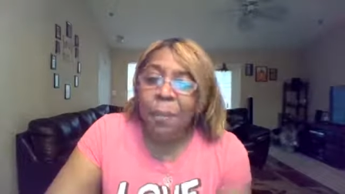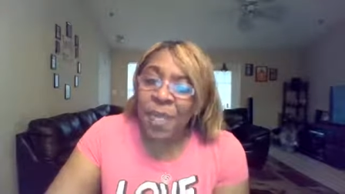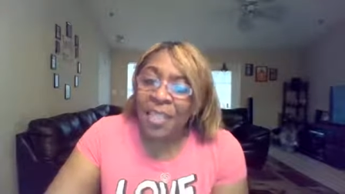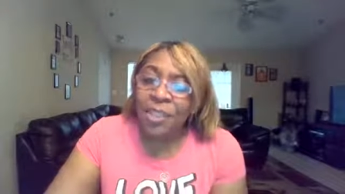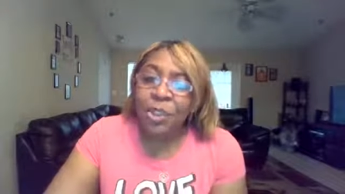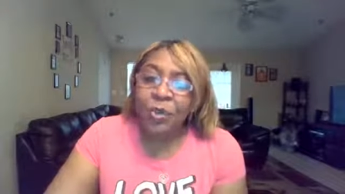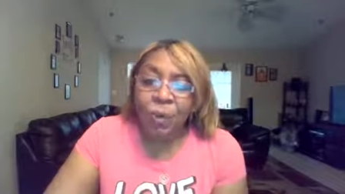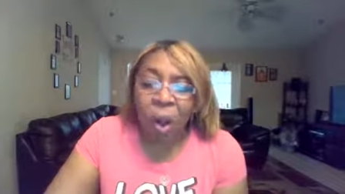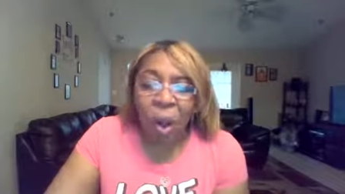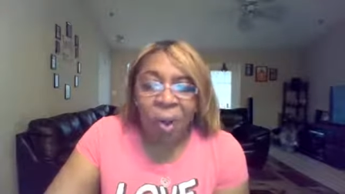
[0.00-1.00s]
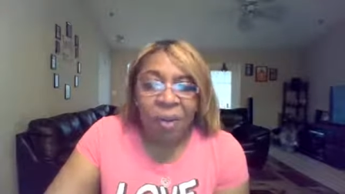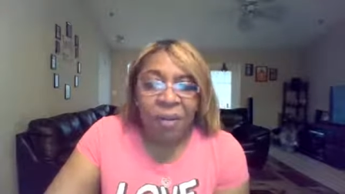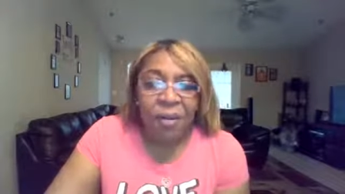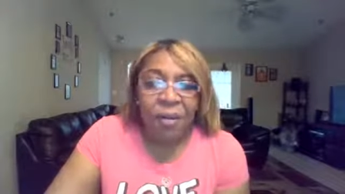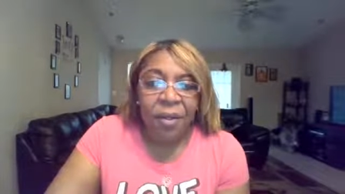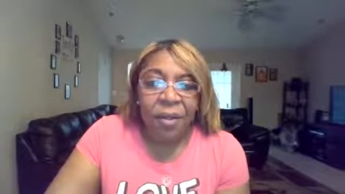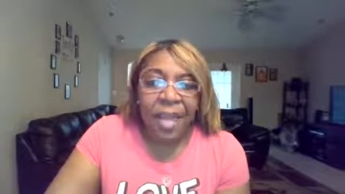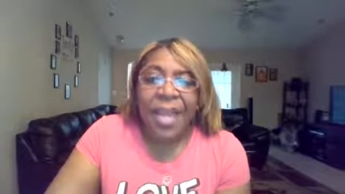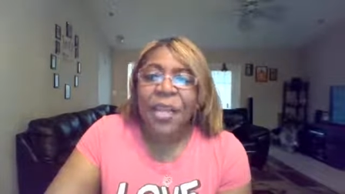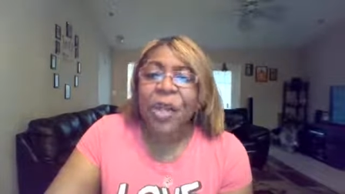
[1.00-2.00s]
Be strong
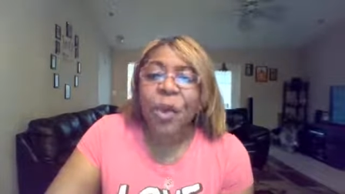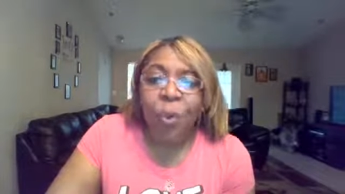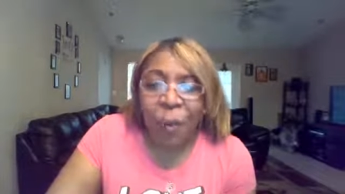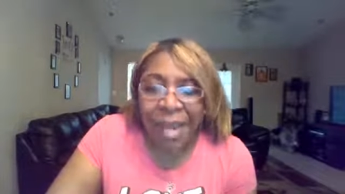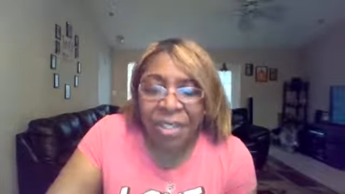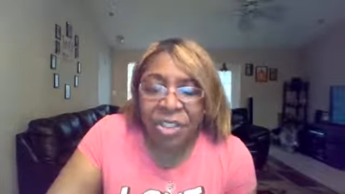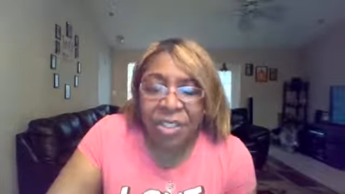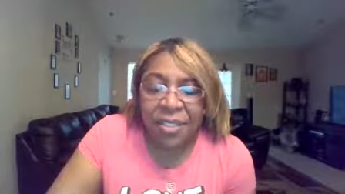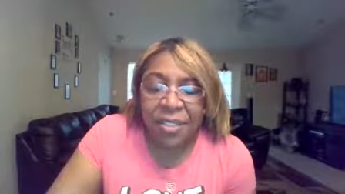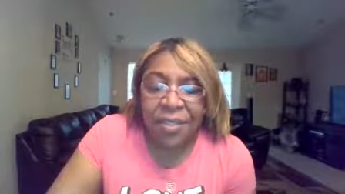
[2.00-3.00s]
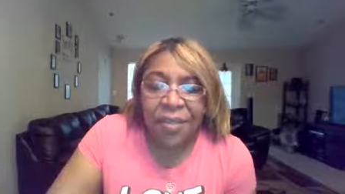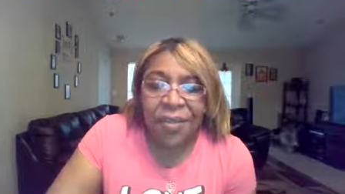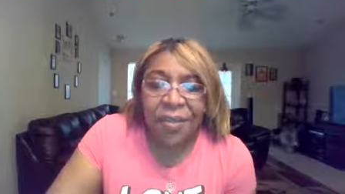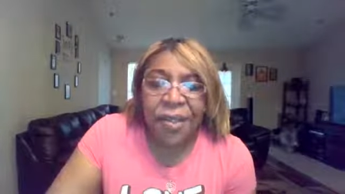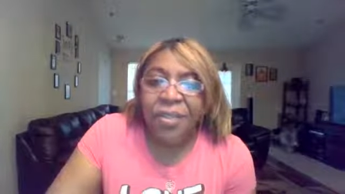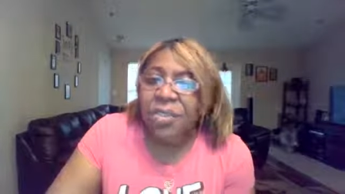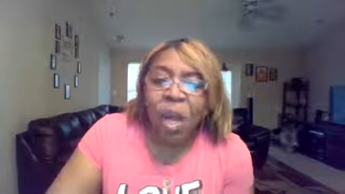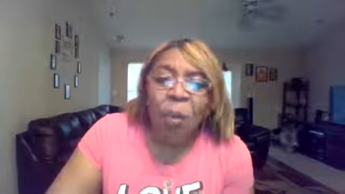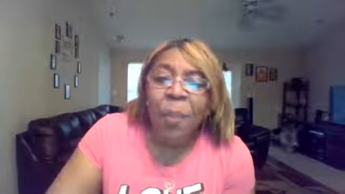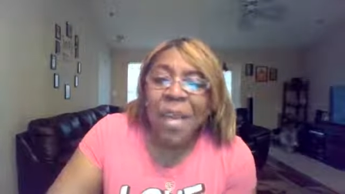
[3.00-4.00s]
and courageous.
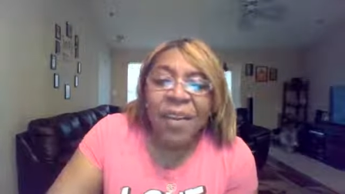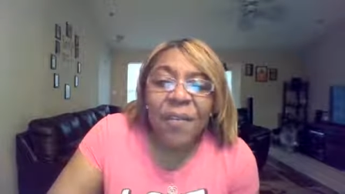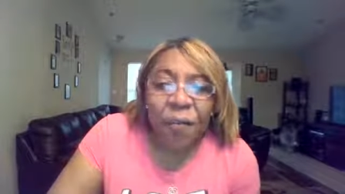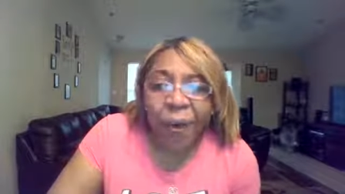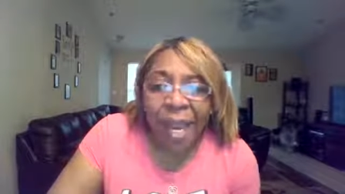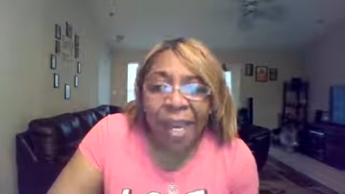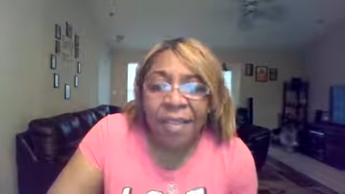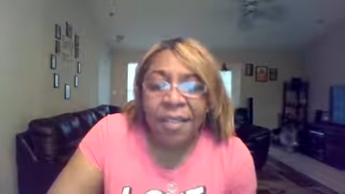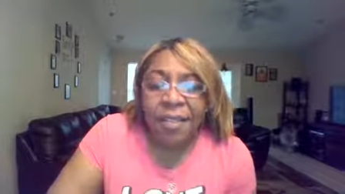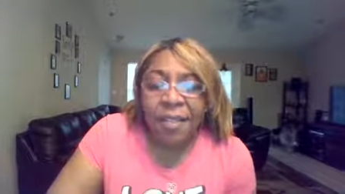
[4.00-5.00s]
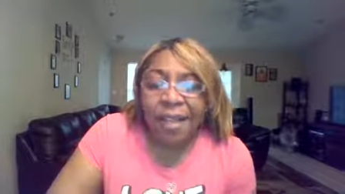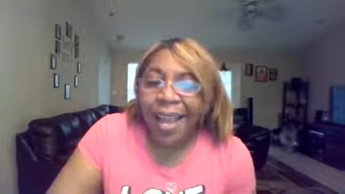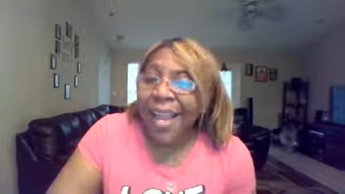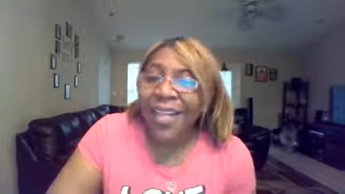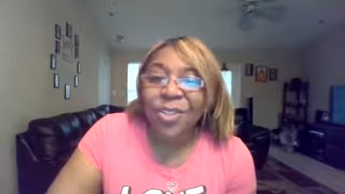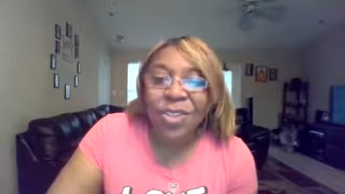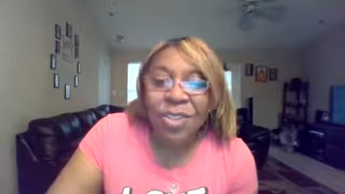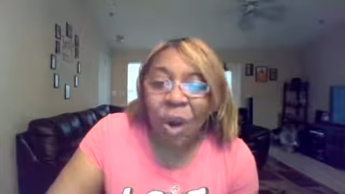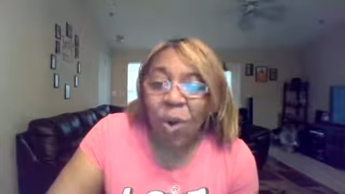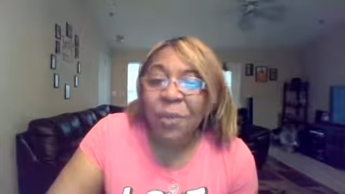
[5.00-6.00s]
Don't be afraid
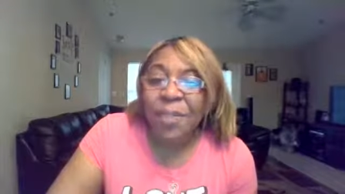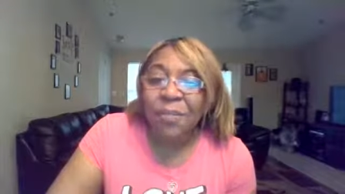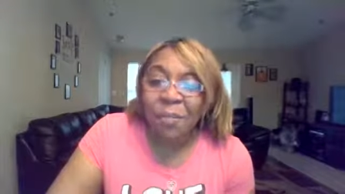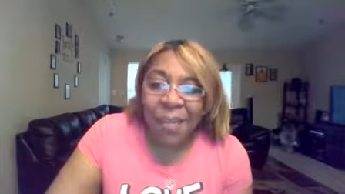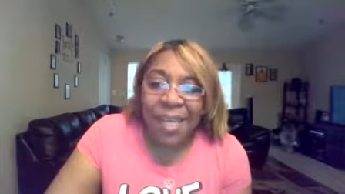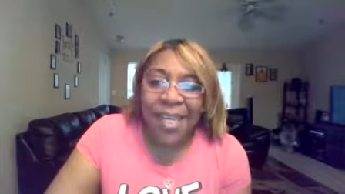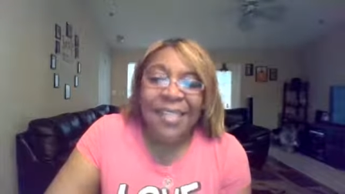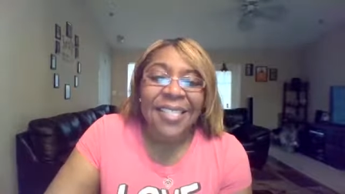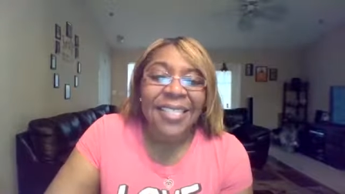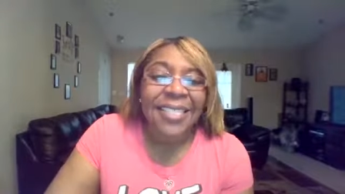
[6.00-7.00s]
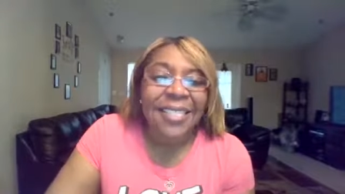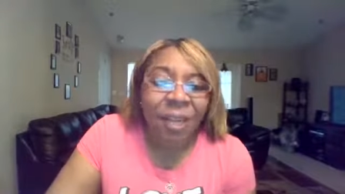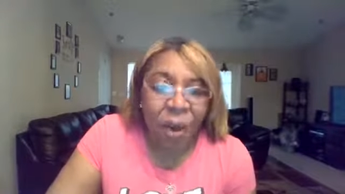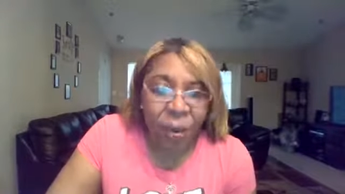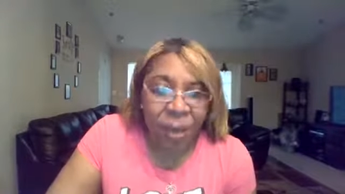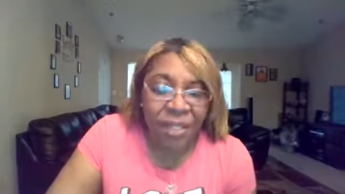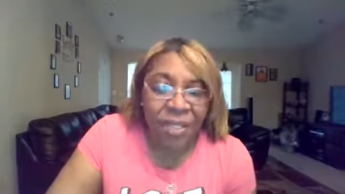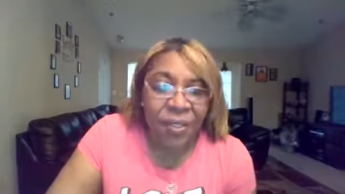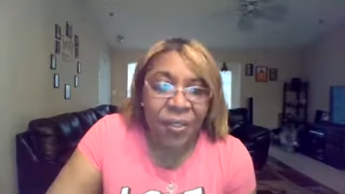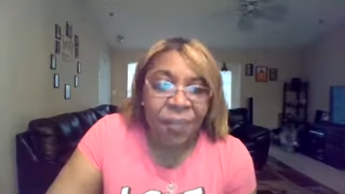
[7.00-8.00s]
and don't be
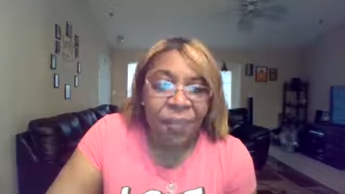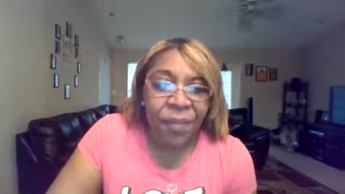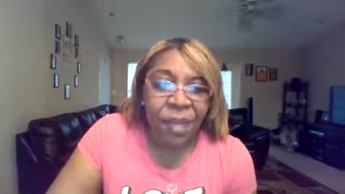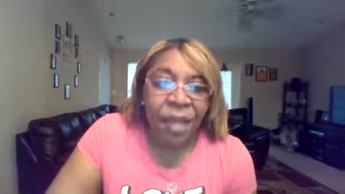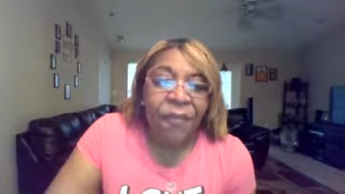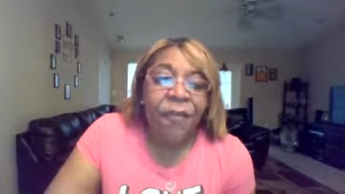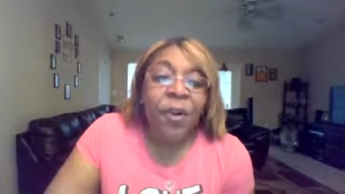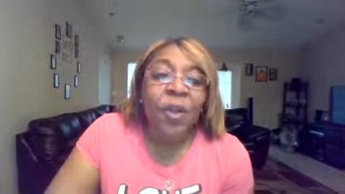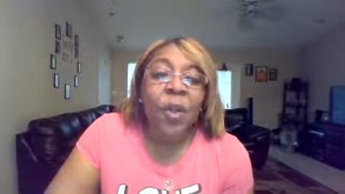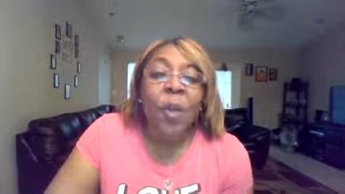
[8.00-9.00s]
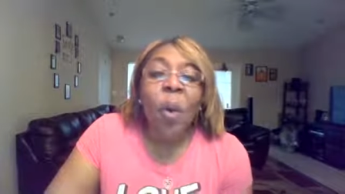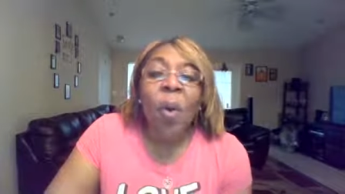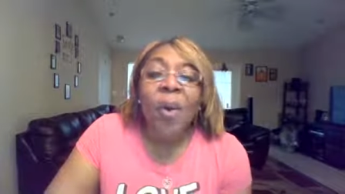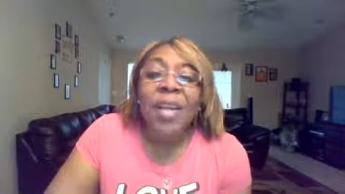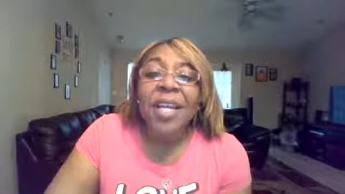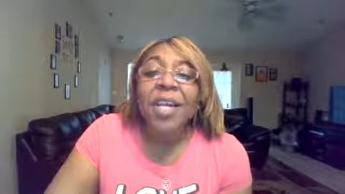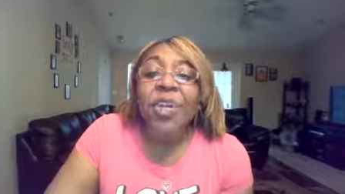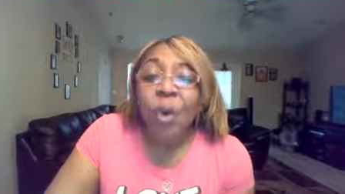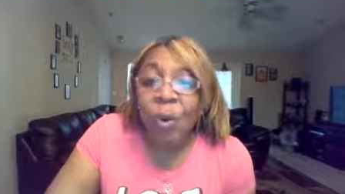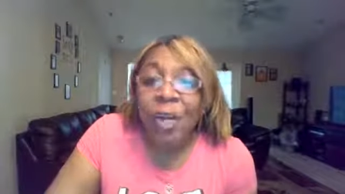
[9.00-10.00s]
discouraged. For the Lord
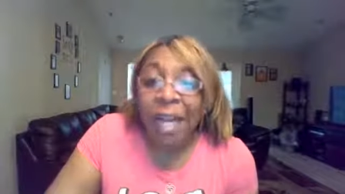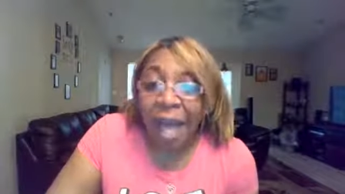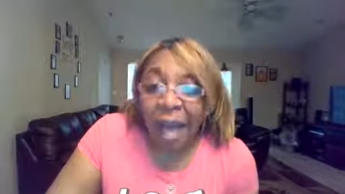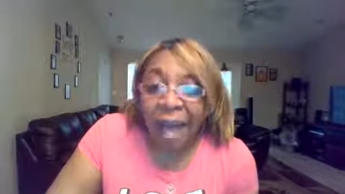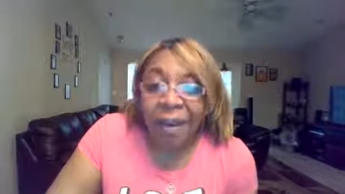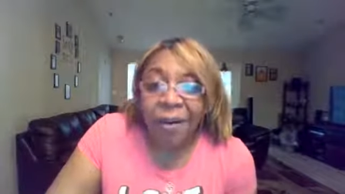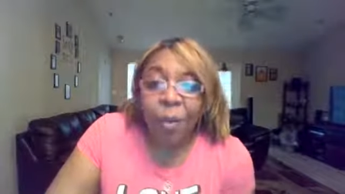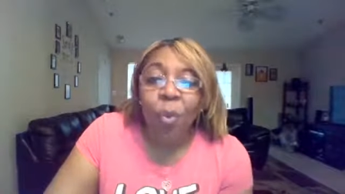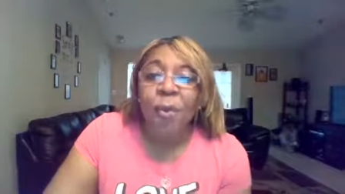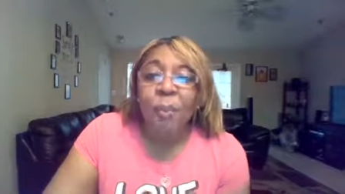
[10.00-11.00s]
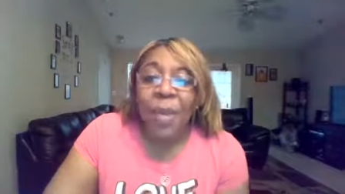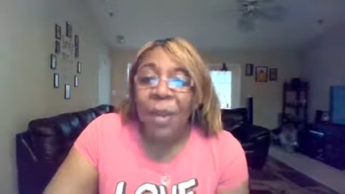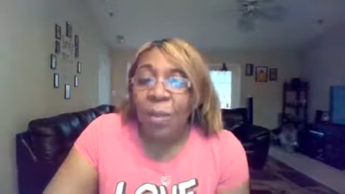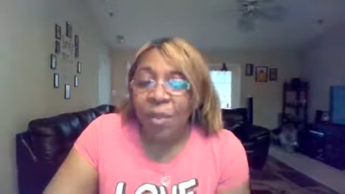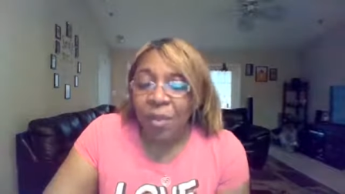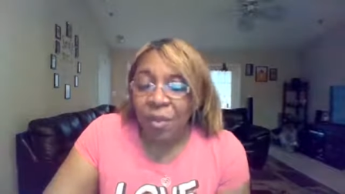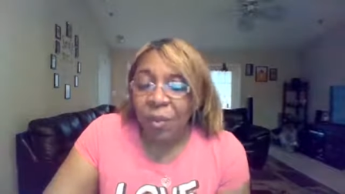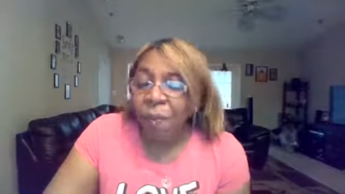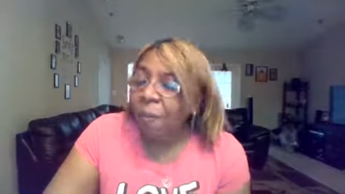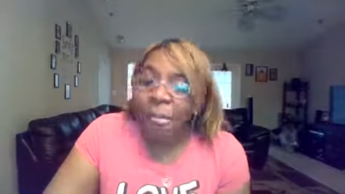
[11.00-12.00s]
your God will be with
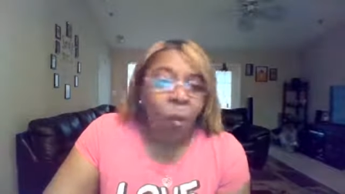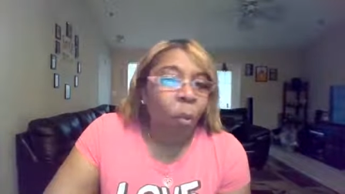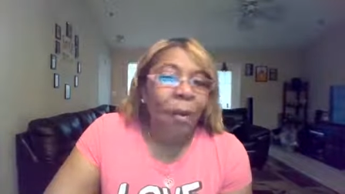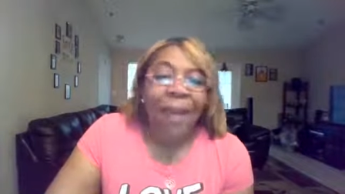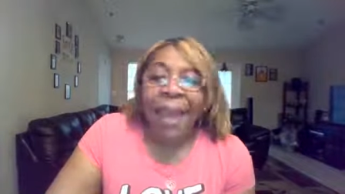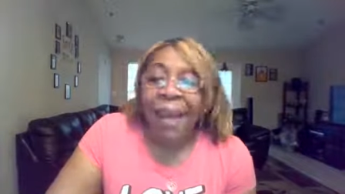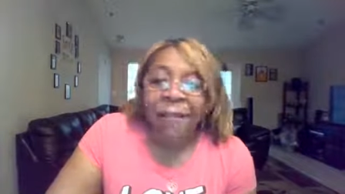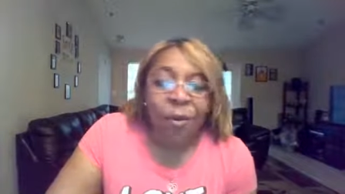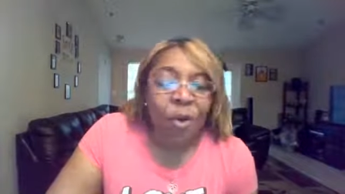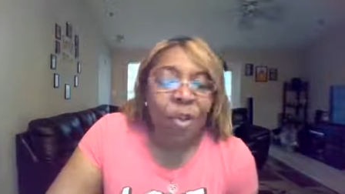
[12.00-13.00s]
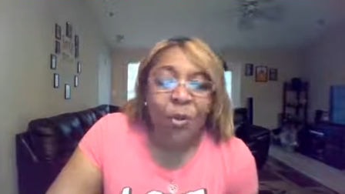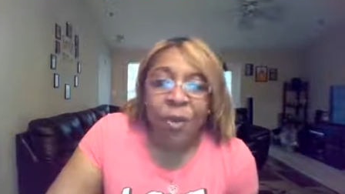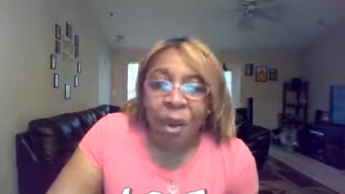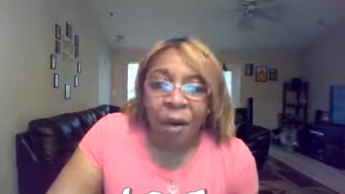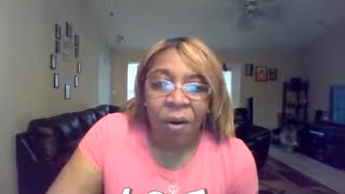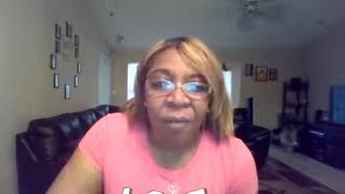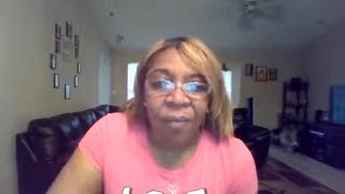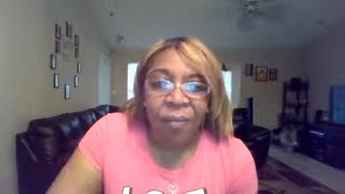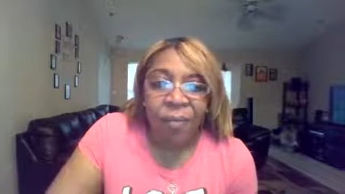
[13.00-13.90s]
you wherever you go.